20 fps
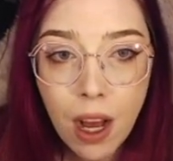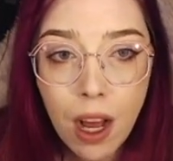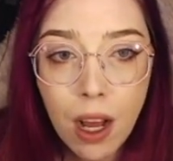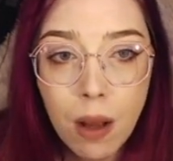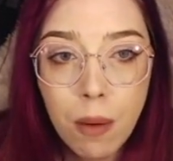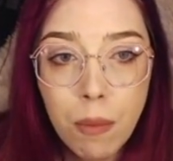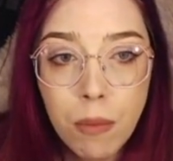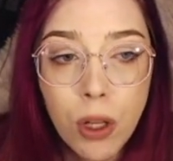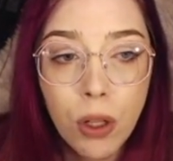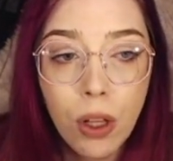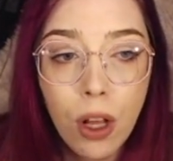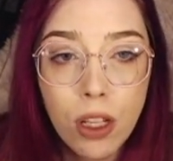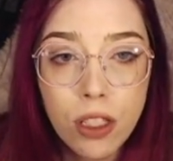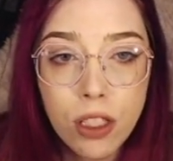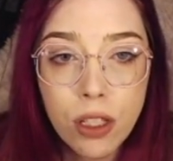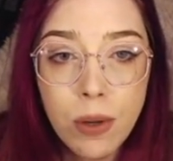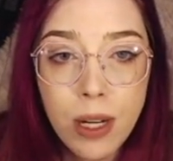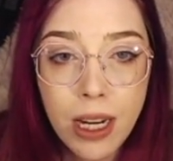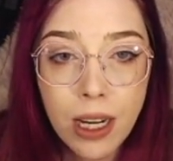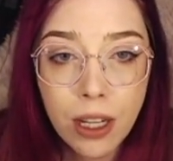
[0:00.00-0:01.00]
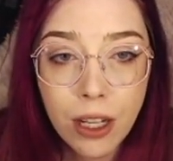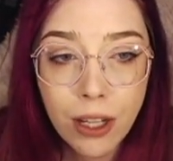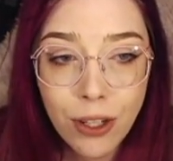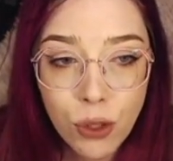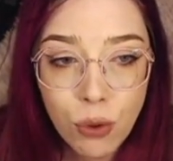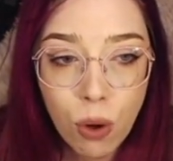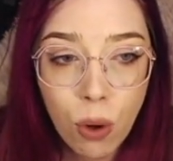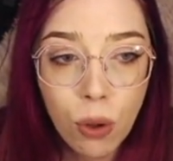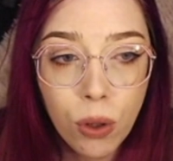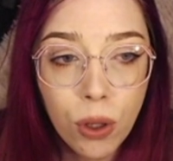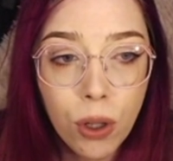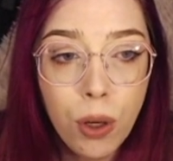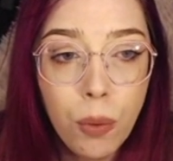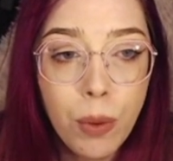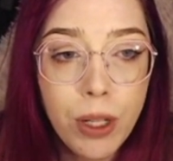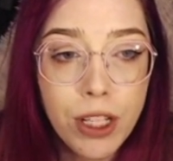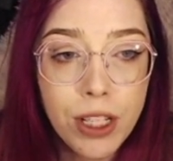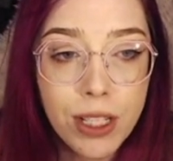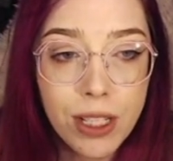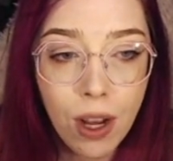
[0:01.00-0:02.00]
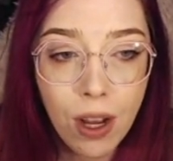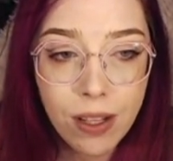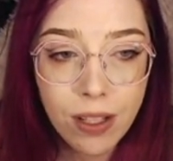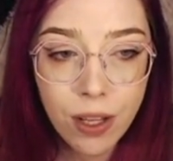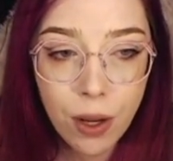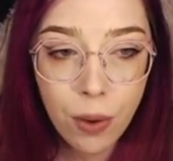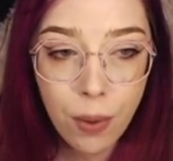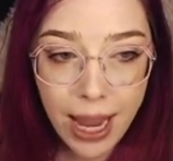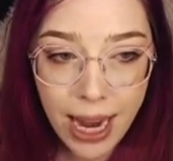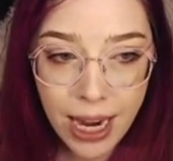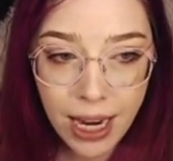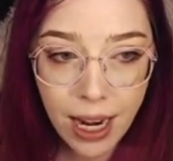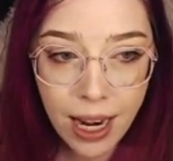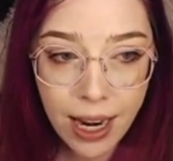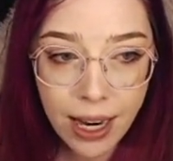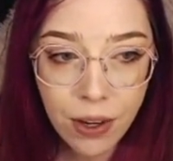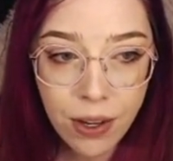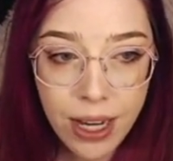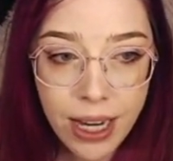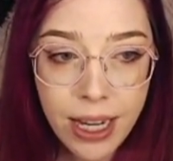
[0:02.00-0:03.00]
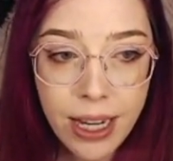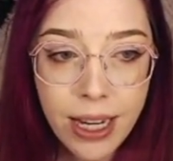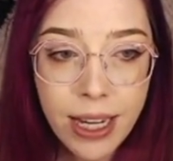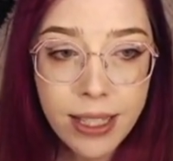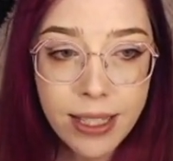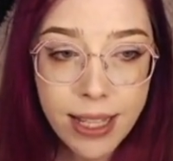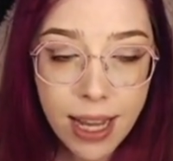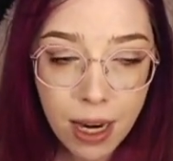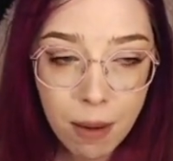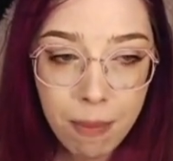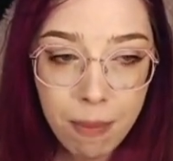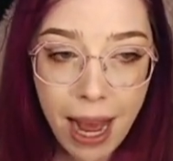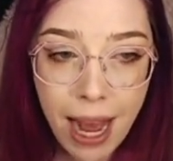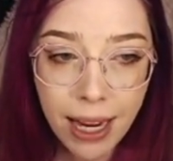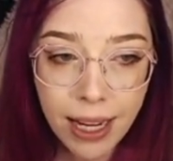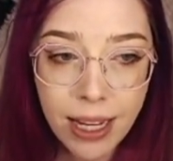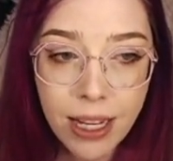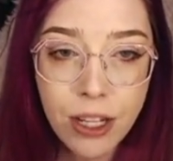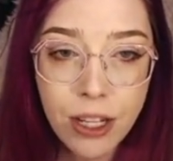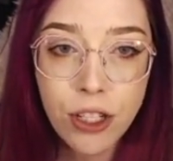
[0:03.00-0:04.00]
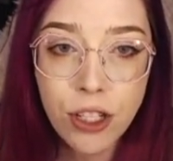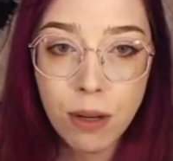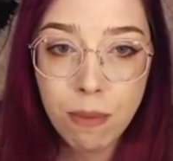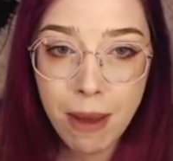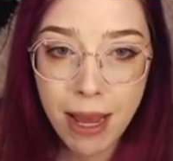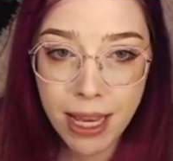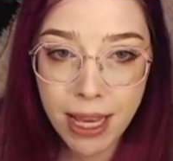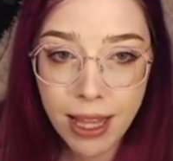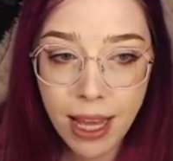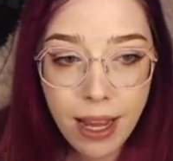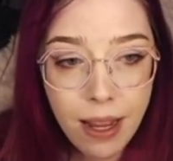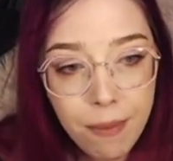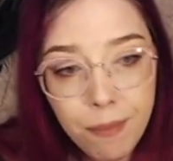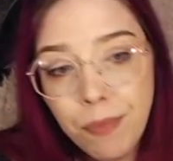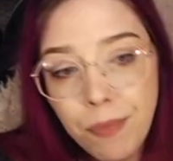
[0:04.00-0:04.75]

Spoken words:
You'll also need a controller, which is also 8 iron ingots and a package to make that.